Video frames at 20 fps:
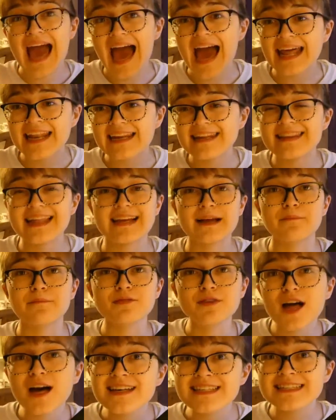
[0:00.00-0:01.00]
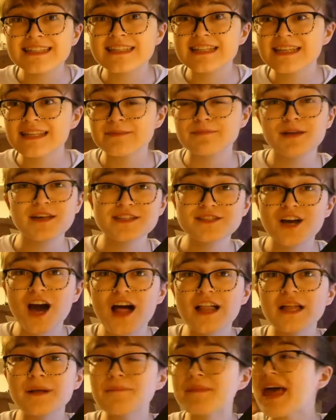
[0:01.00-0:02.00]
added like a plus in the plus
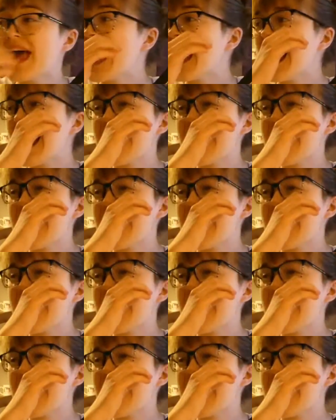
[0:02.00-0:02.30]
column.